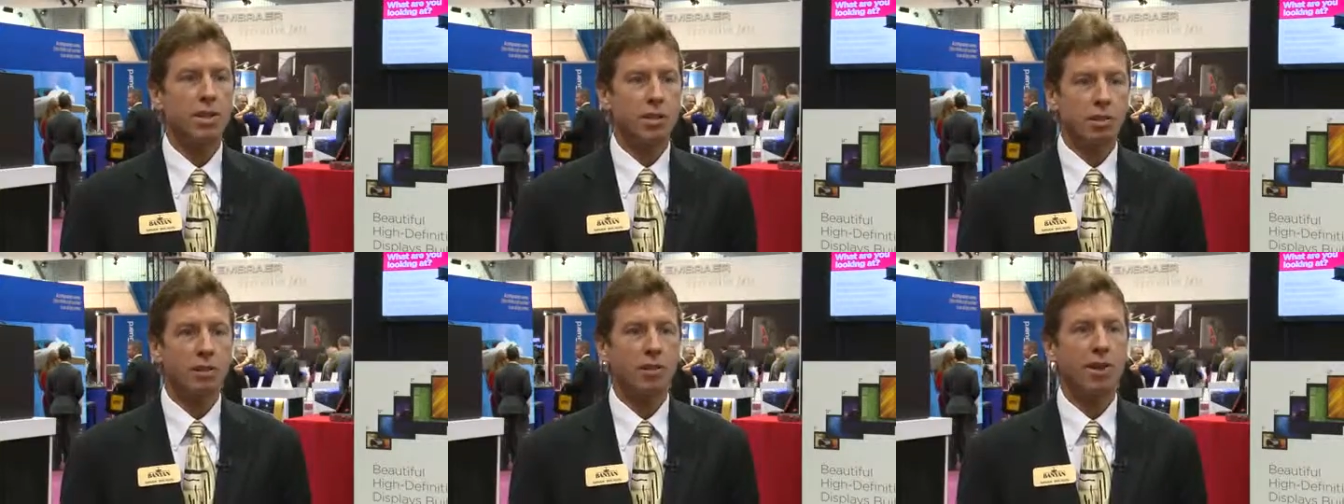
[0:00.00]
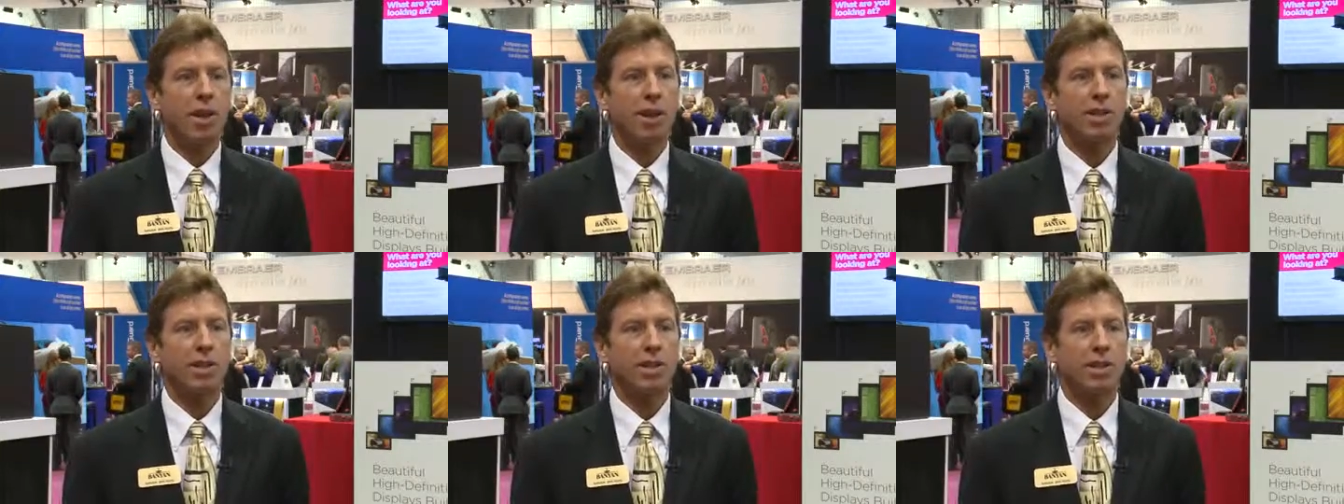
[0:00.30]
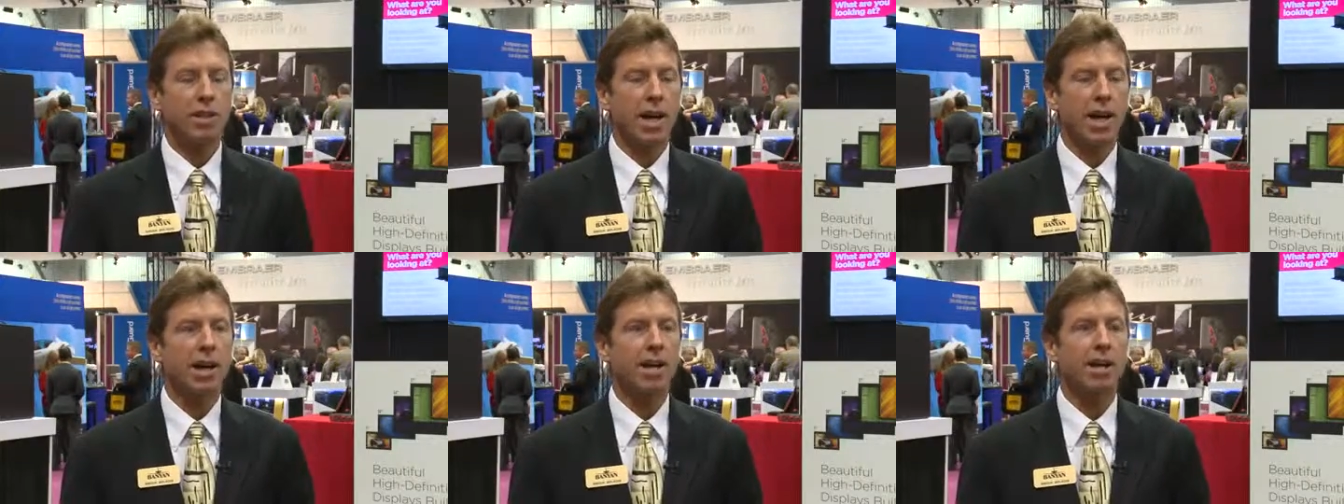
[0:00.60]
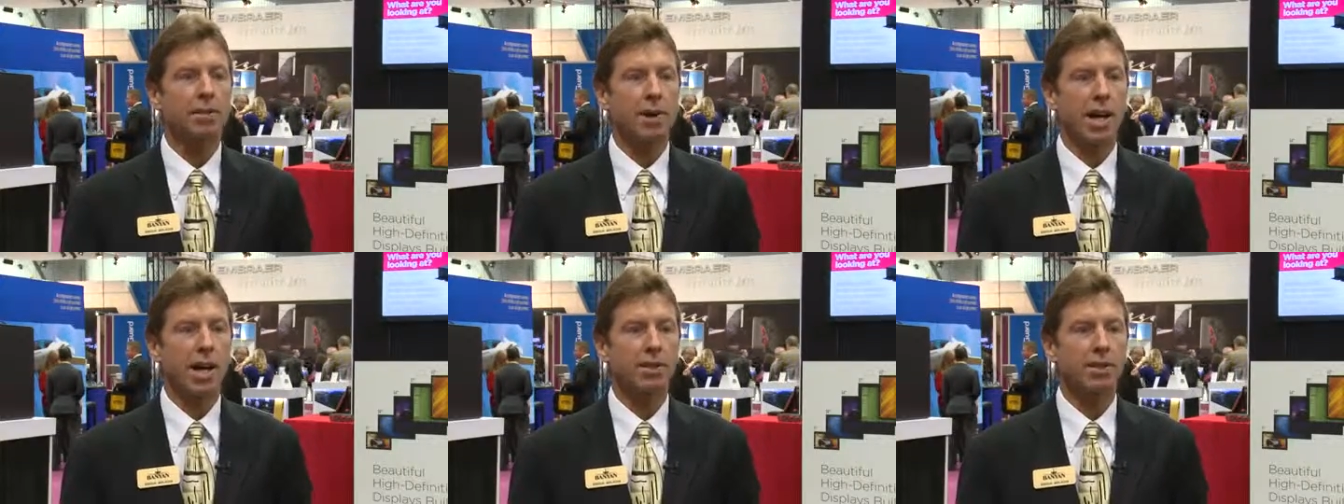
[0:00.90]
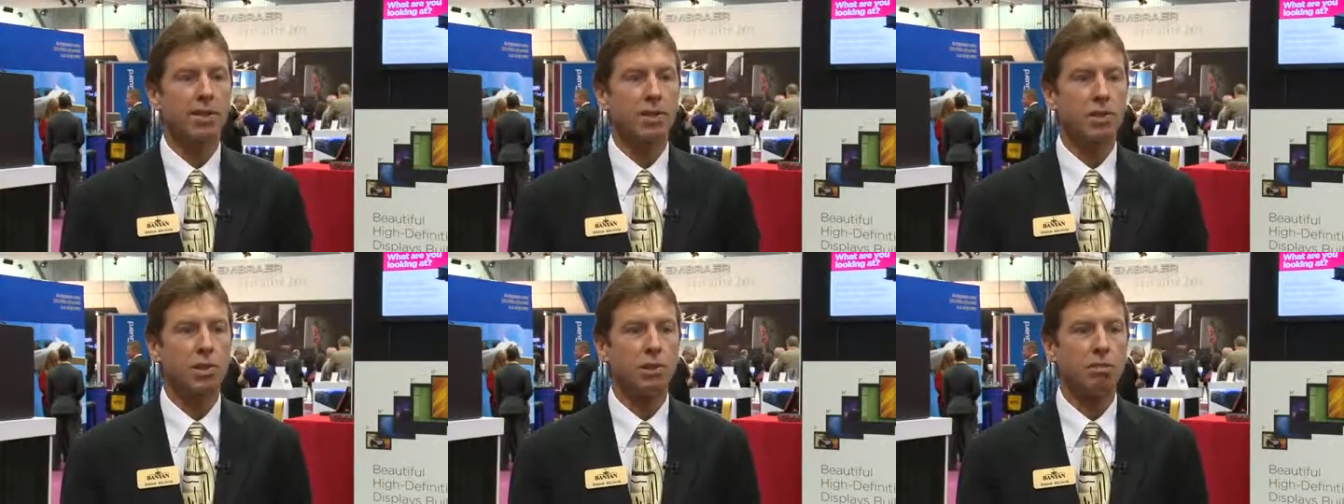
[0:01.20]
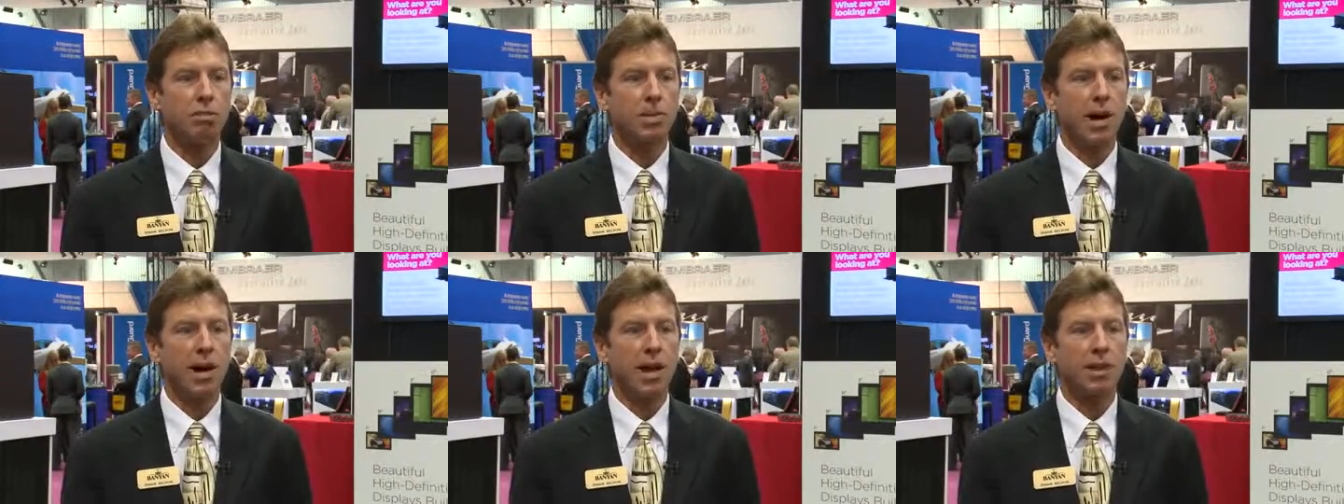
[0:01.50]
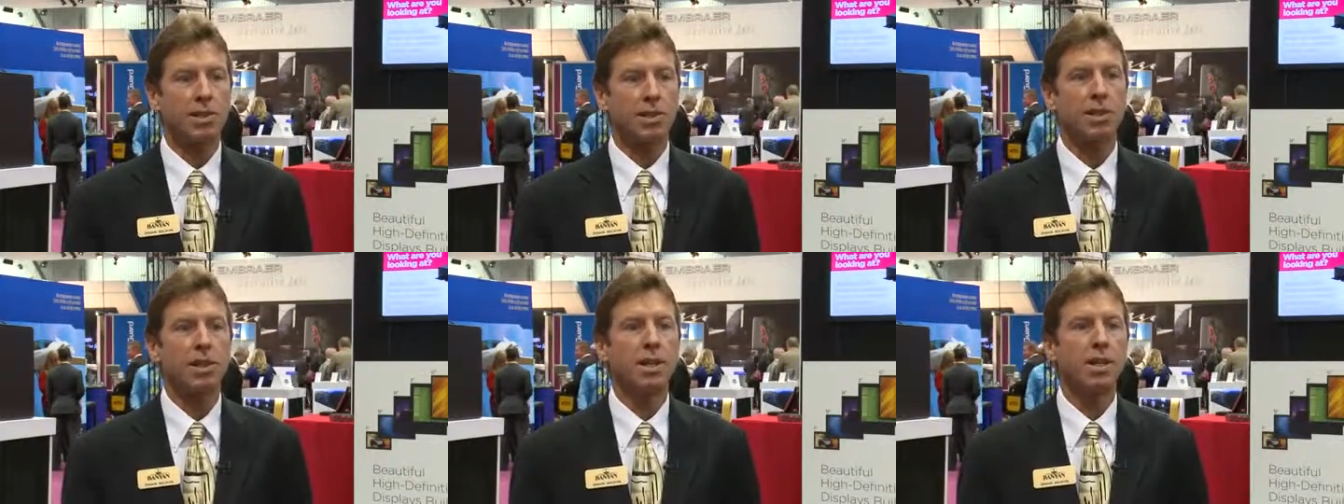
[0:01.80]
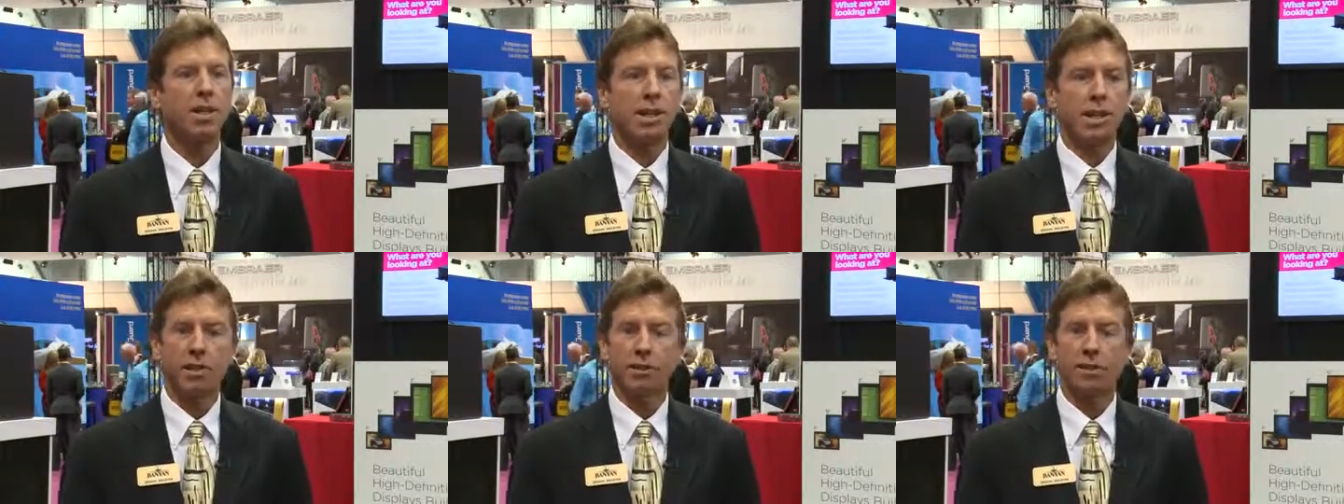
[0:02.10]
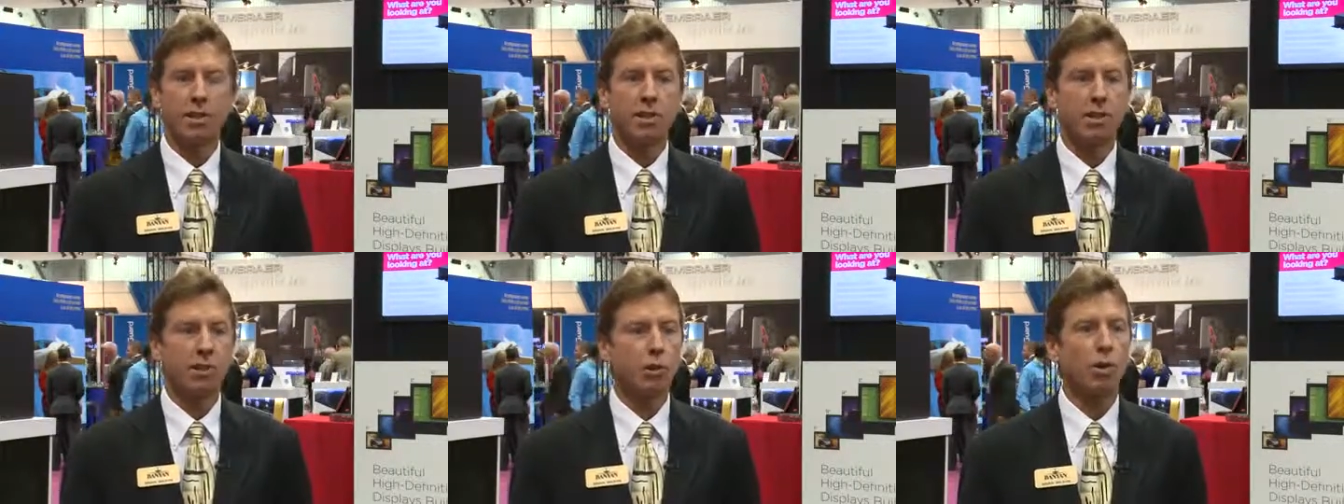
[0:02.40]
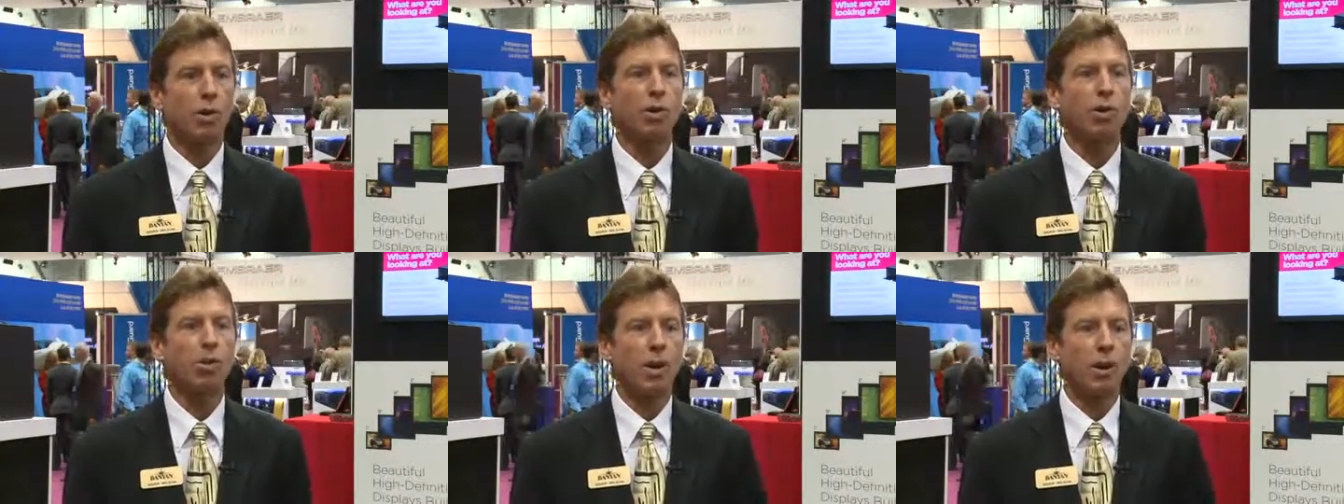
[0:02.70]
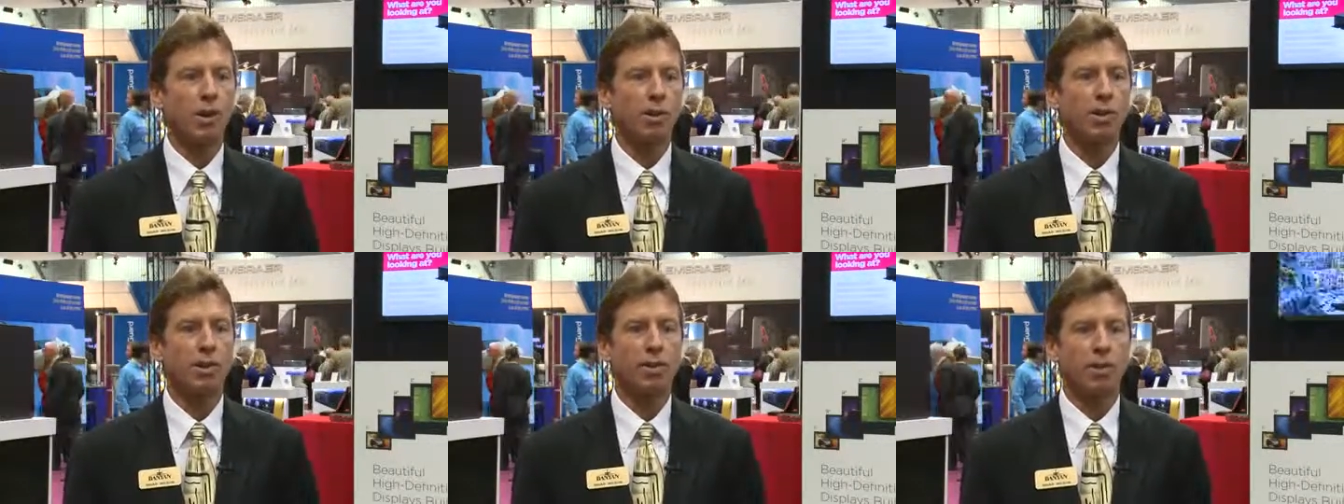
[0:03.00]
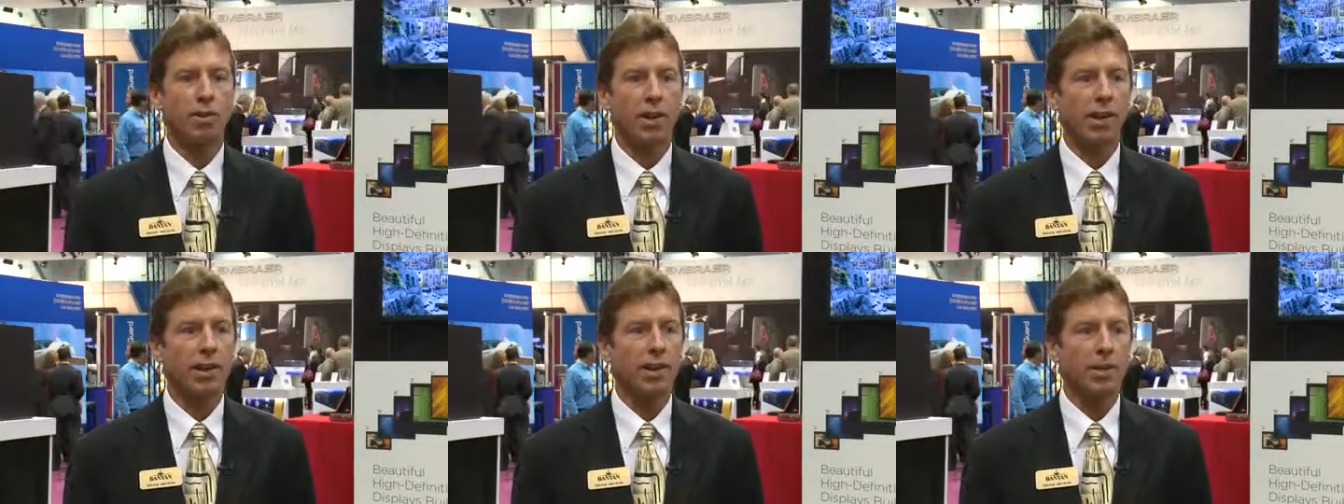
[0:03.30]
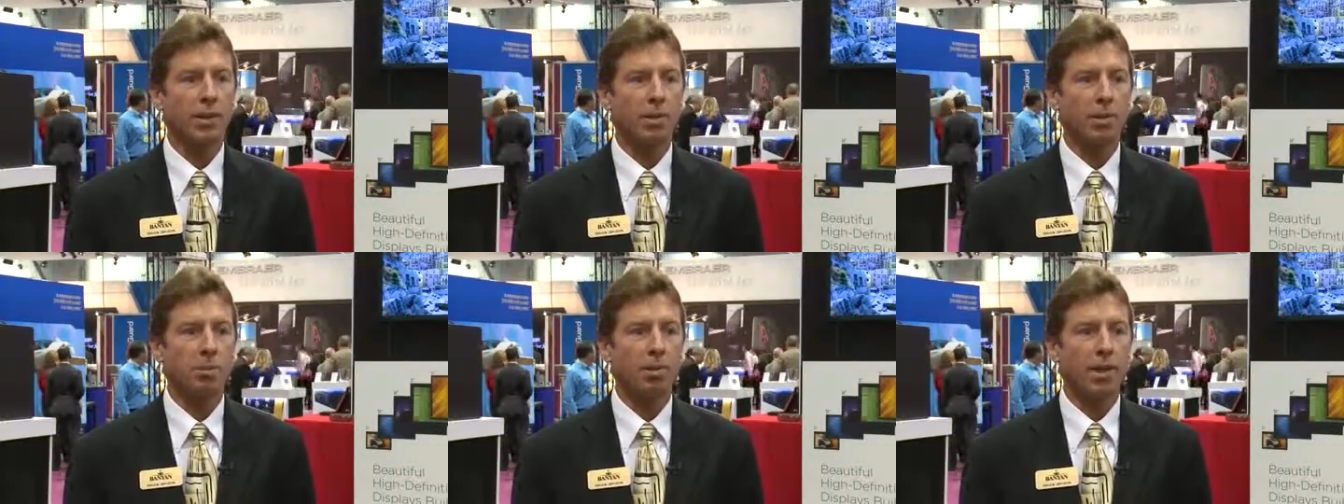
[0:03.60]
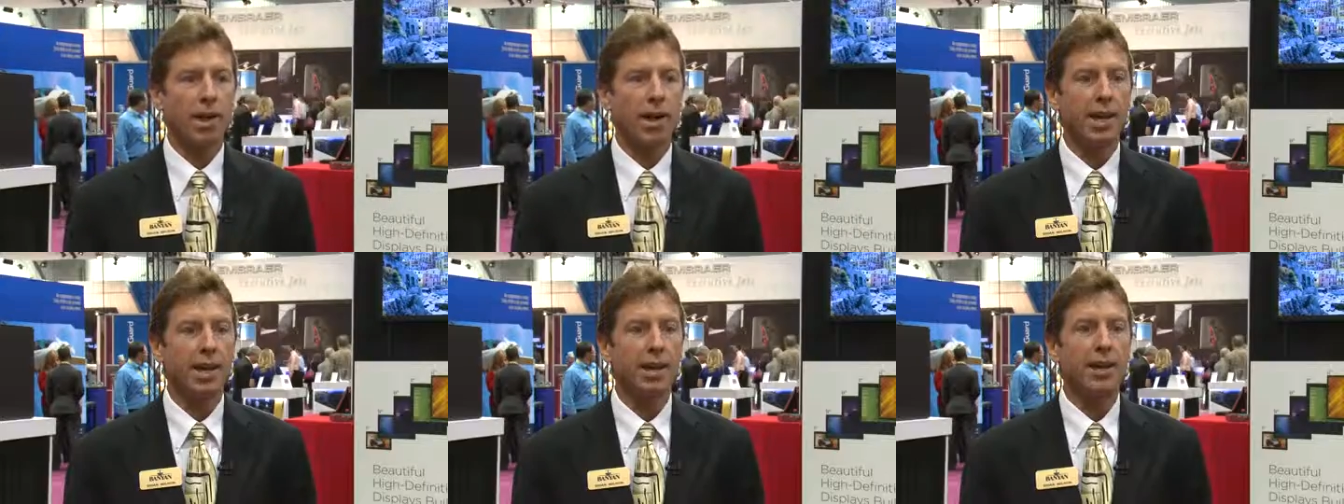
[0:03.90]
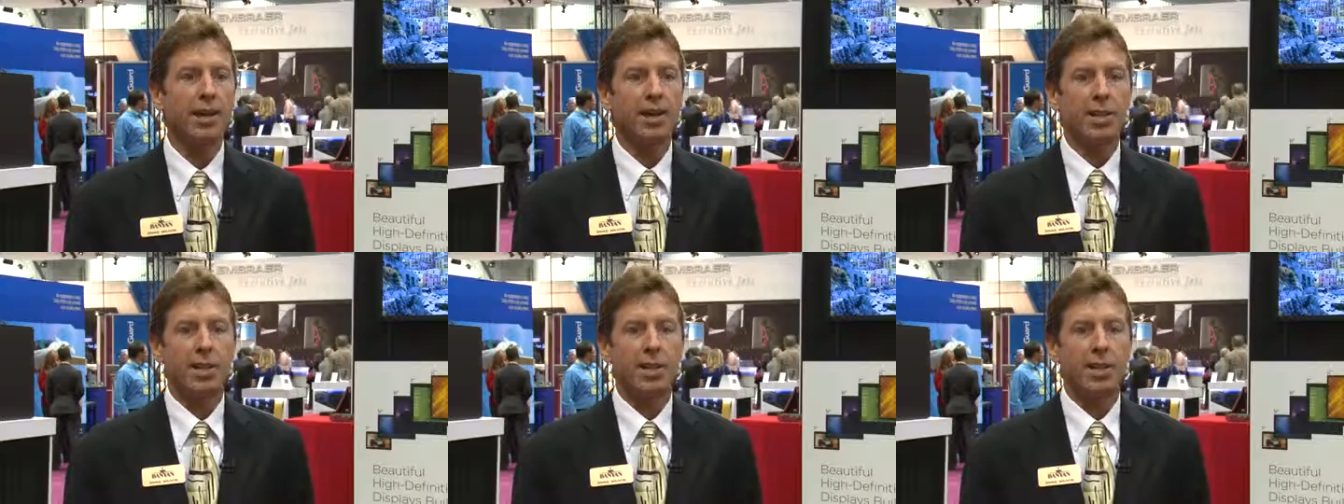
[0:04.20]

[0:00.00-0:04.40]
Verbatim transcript: So we're very excited about the jukebox, and we enjoy working with Flight Display.